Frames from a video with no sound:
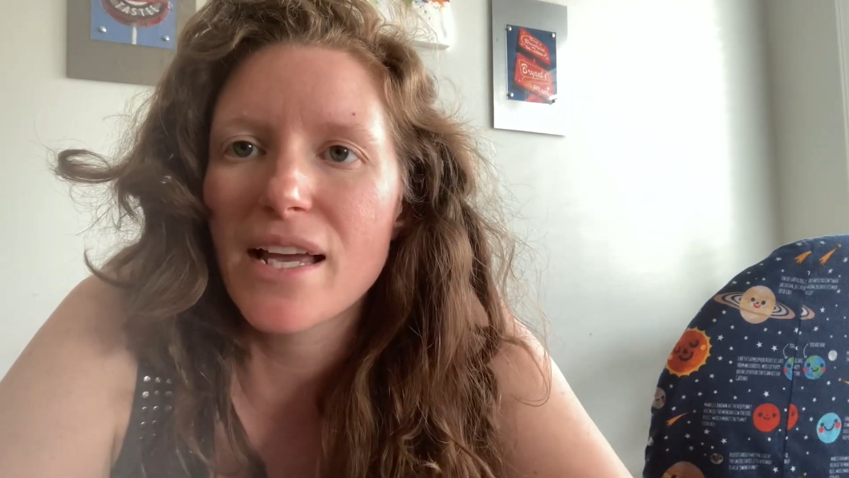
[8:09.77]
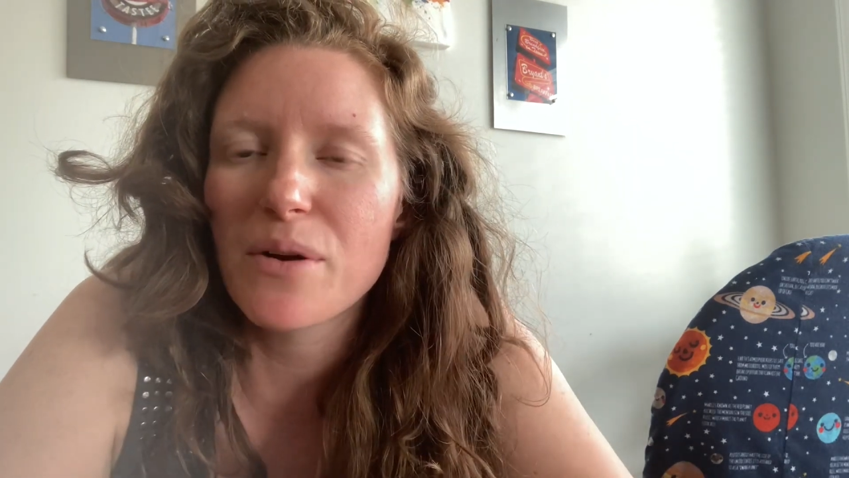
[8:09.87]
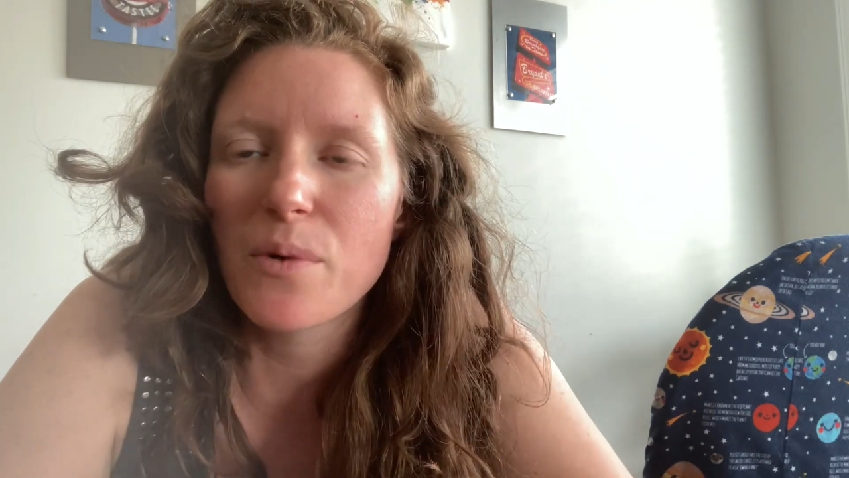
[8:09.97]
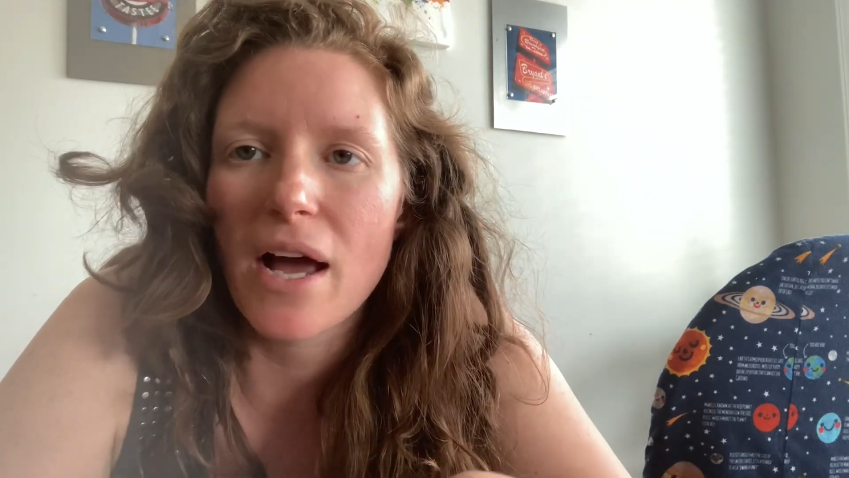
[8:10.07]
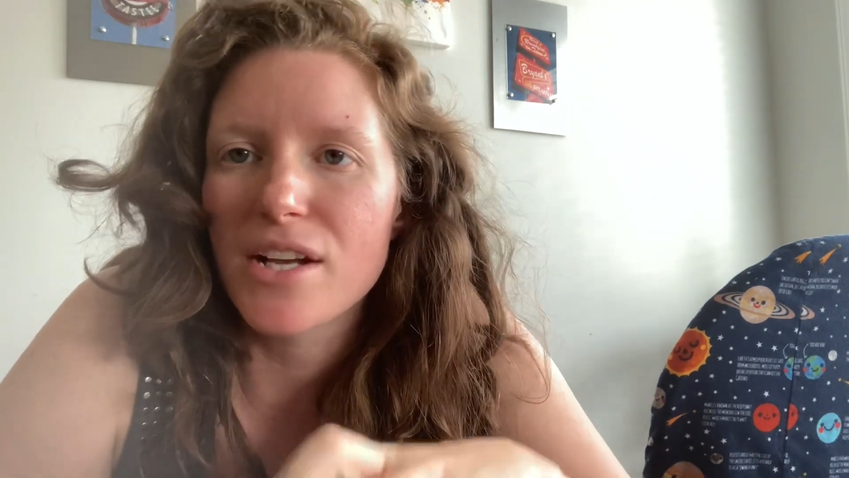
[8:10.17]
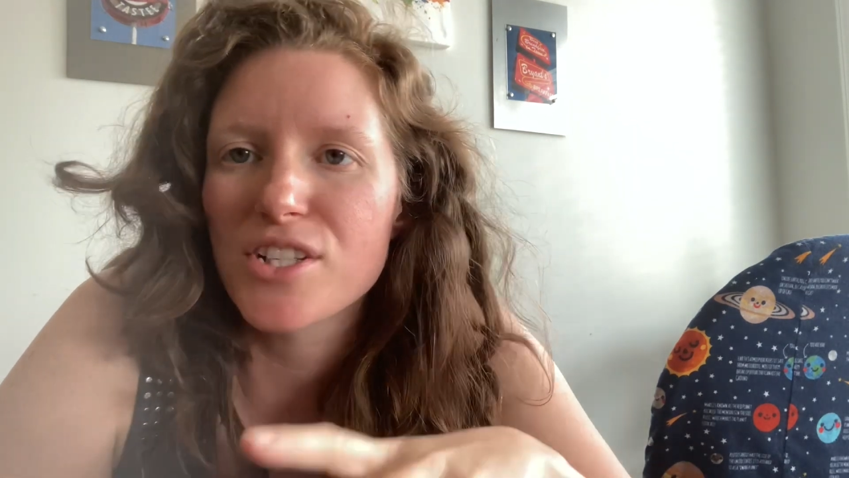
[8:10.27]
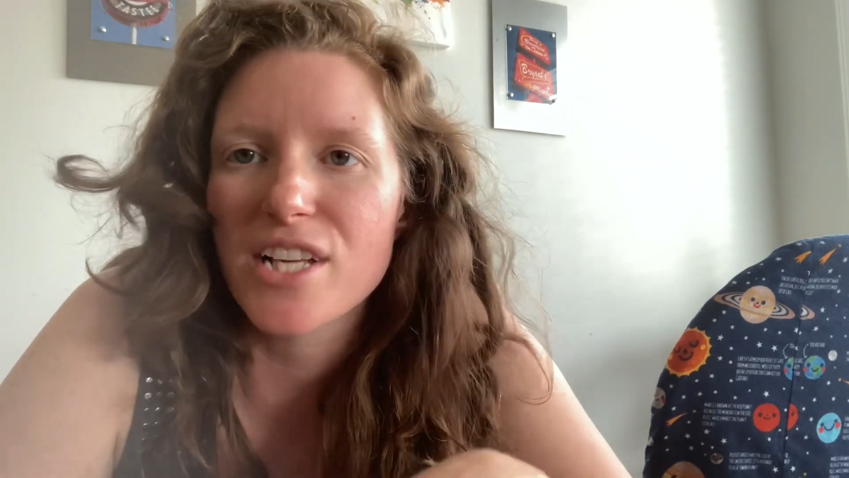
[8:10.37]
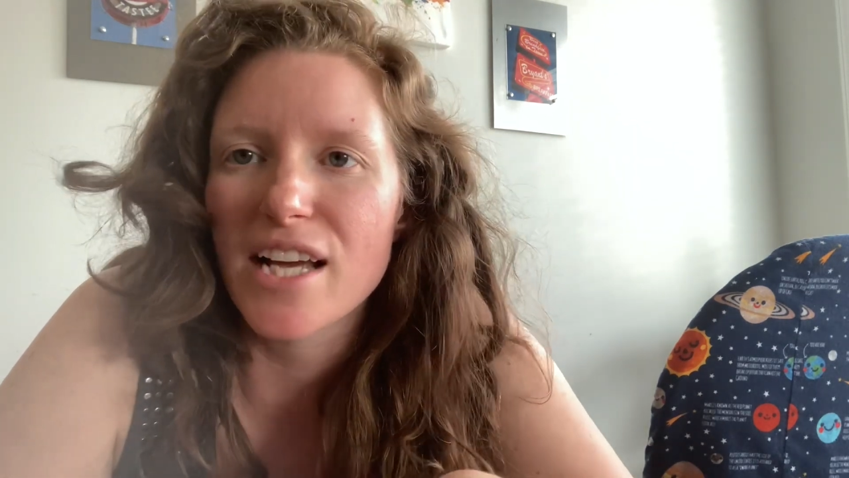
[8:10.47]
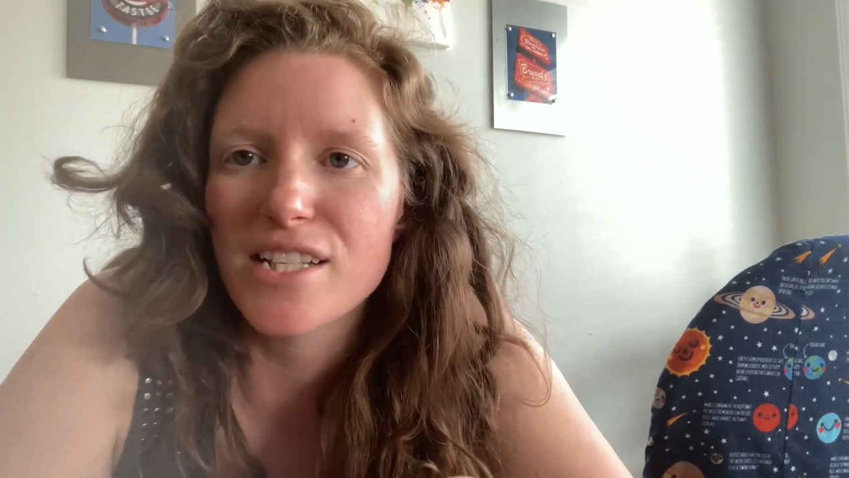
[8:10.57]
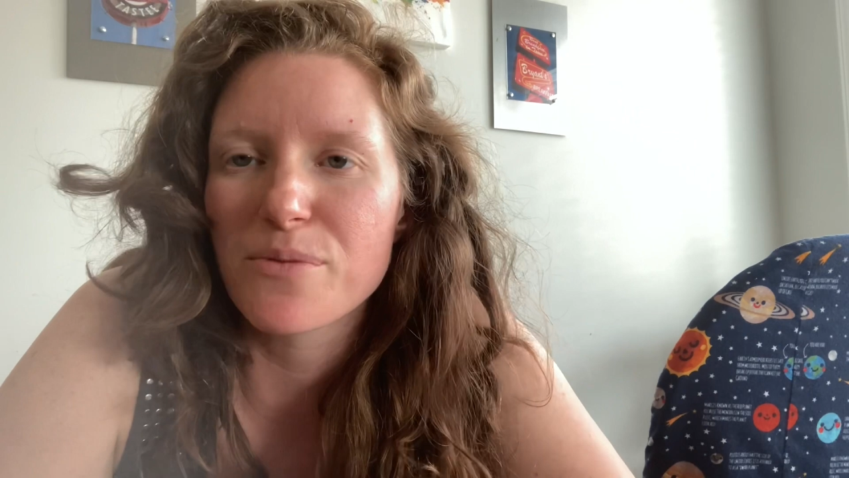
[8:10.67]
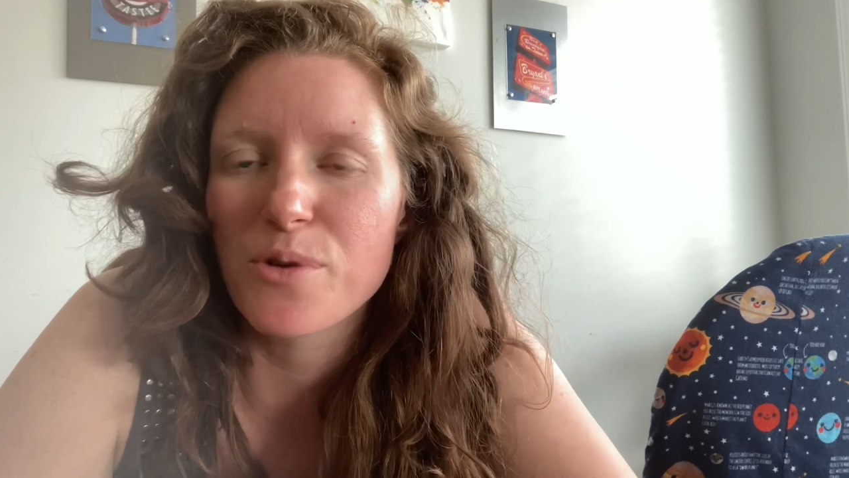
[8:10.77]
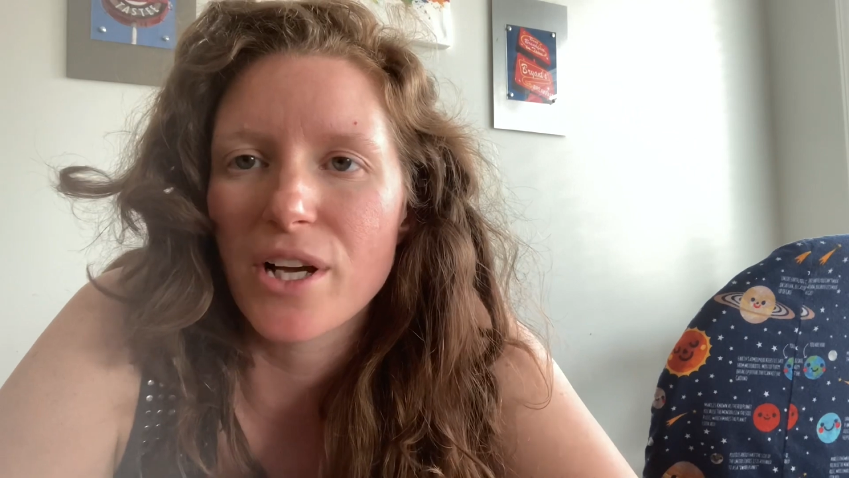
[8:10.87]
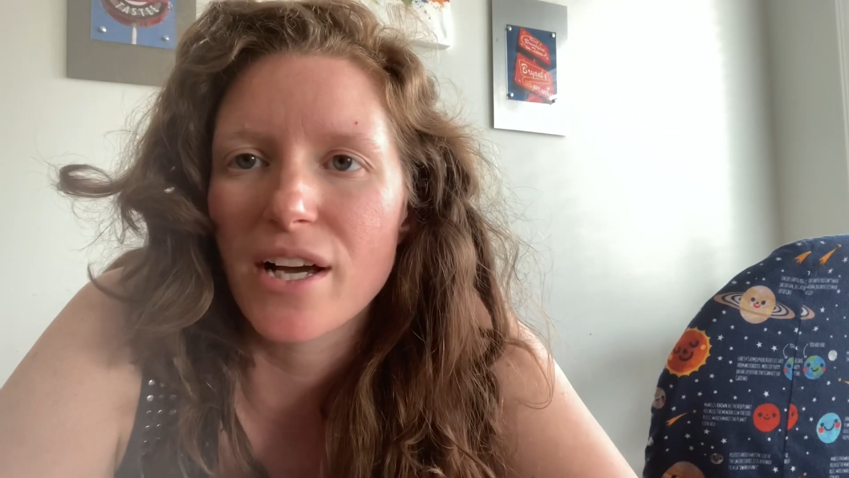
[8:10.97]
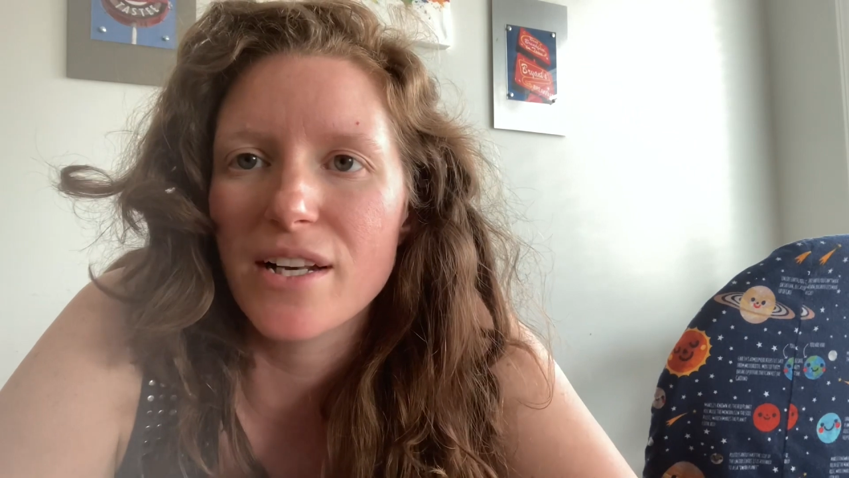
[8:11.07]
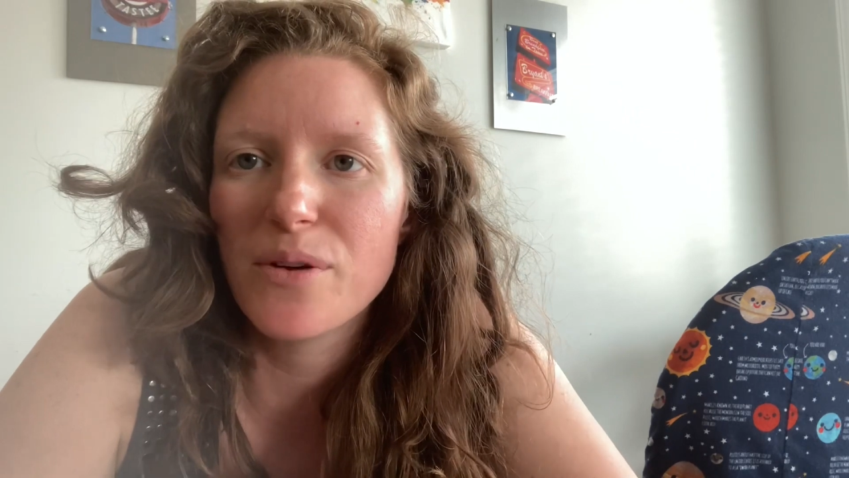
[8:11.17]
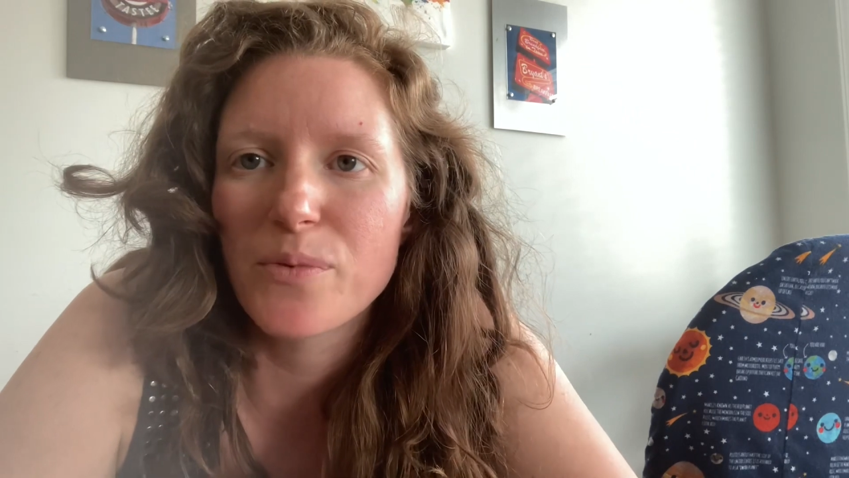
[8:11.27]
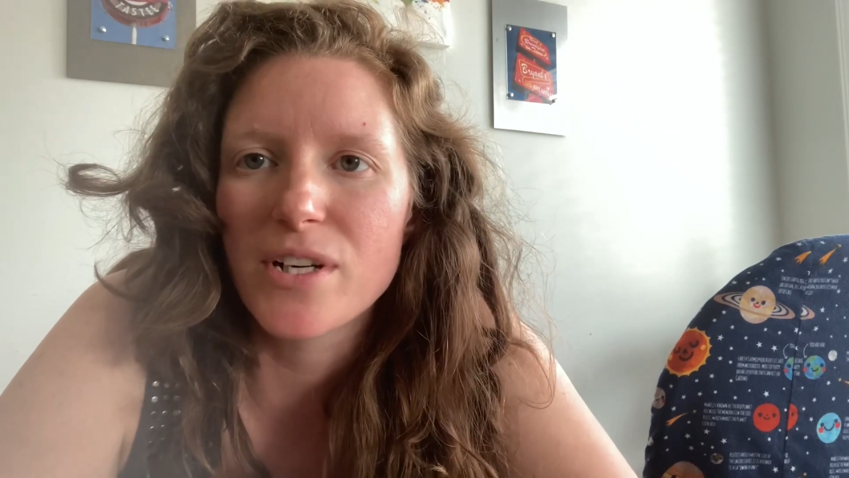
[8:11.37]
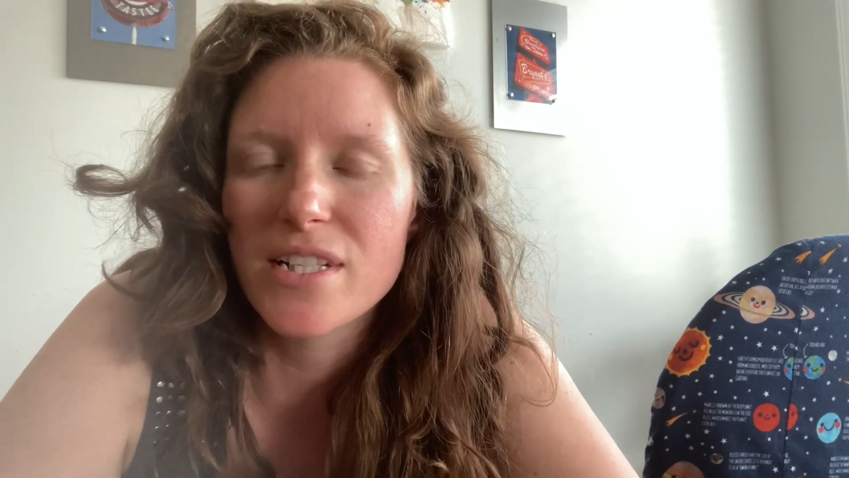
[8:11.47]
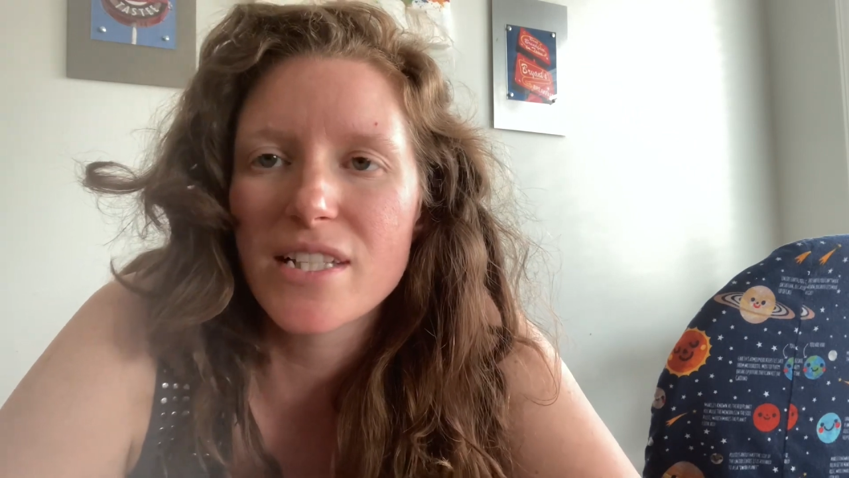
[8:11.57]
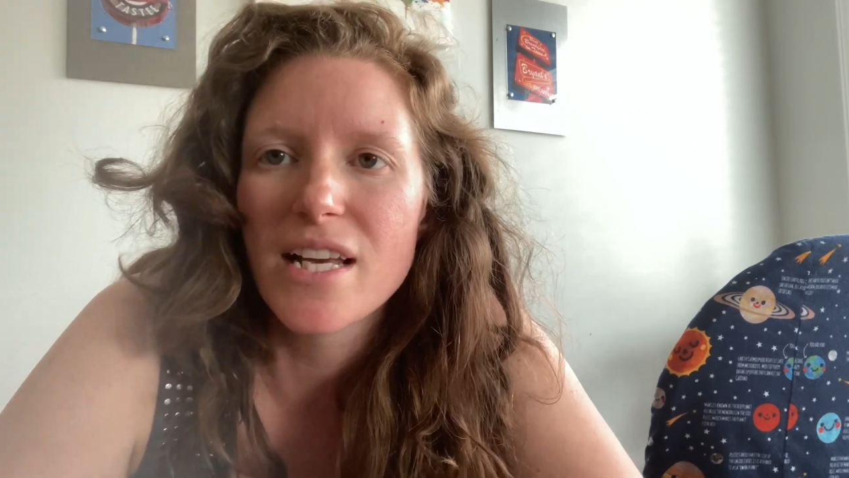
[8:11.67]
and I just asked him what kind it
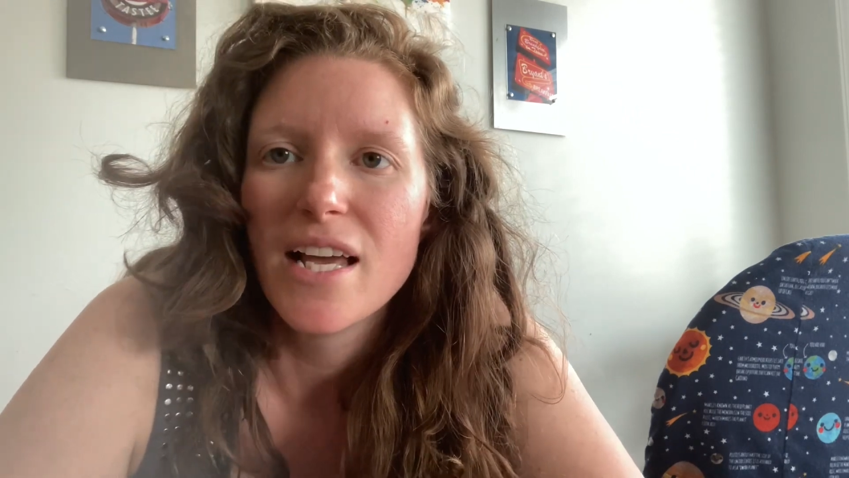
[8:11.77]
was,